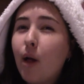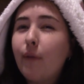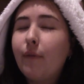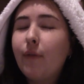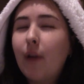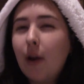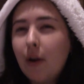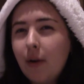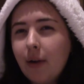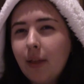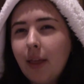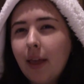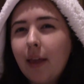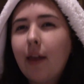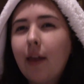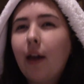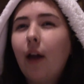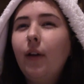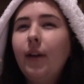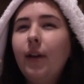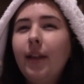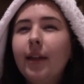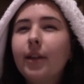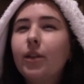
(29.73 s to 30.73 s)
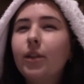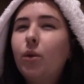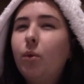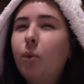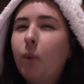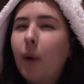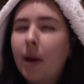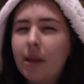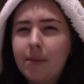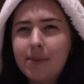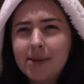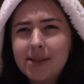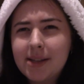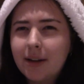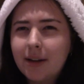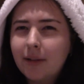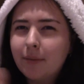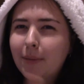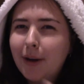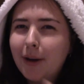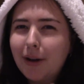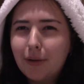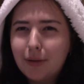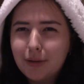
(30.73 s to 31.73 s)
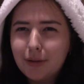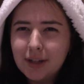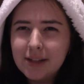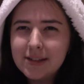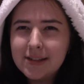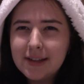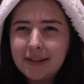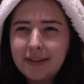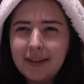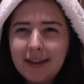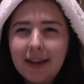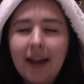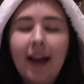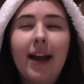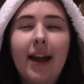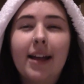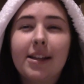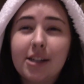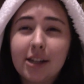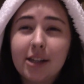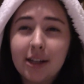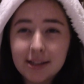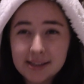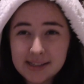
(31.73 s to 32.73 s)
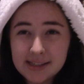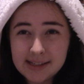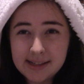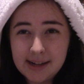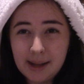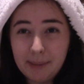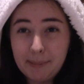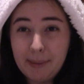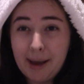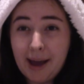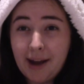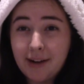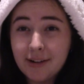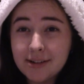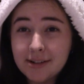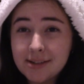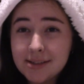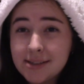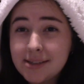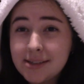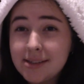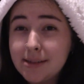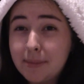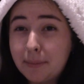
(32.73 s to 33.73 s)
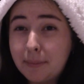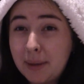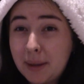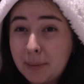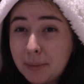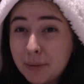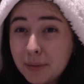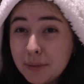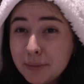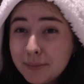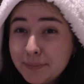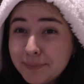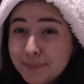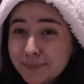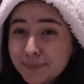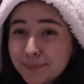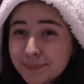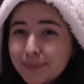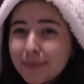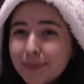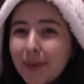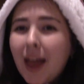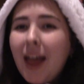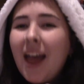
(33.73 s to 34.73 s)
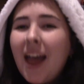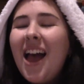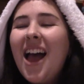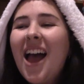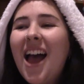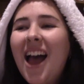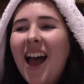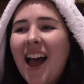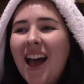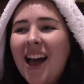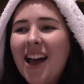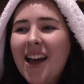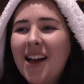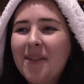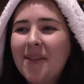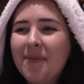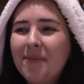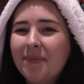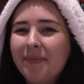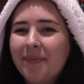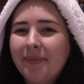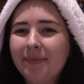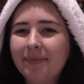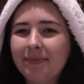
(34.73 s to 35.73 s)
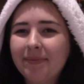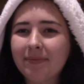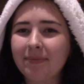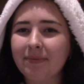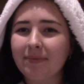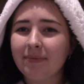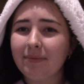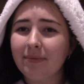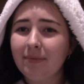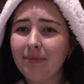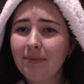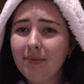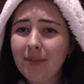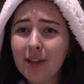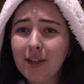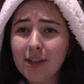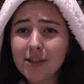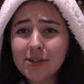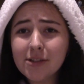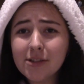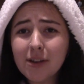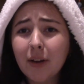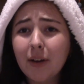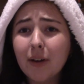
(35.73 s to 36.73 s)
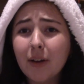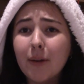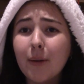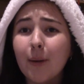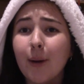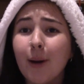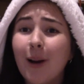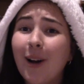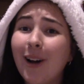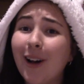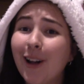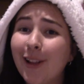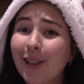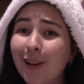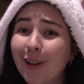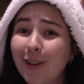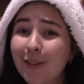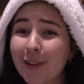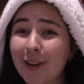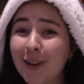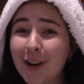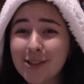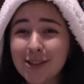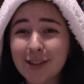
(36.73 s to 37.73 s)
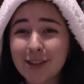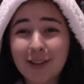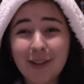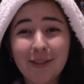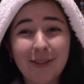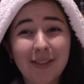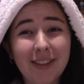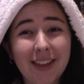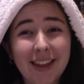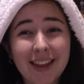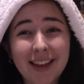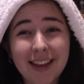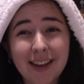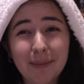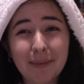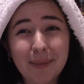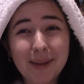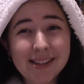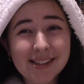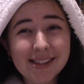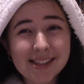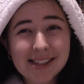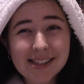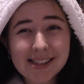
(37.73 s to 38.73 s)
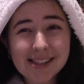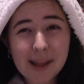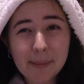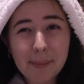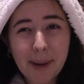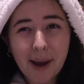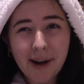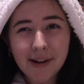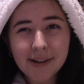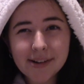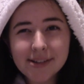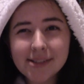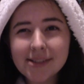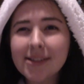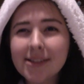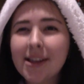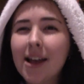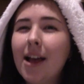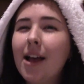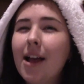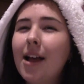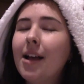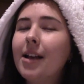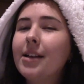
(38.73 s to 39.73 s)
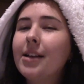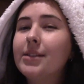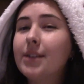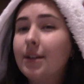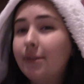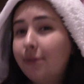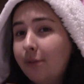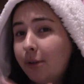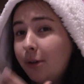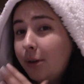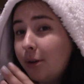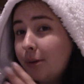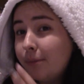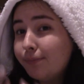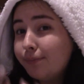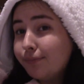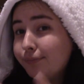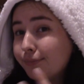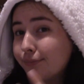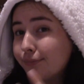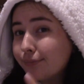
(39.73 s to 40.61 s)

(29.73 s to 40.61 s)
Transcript: Only like 20% of my audience, I think, are actually like Disneyland Paris people. So a lot of you guys, I don't think, have been to Disneyland Paris. So I thought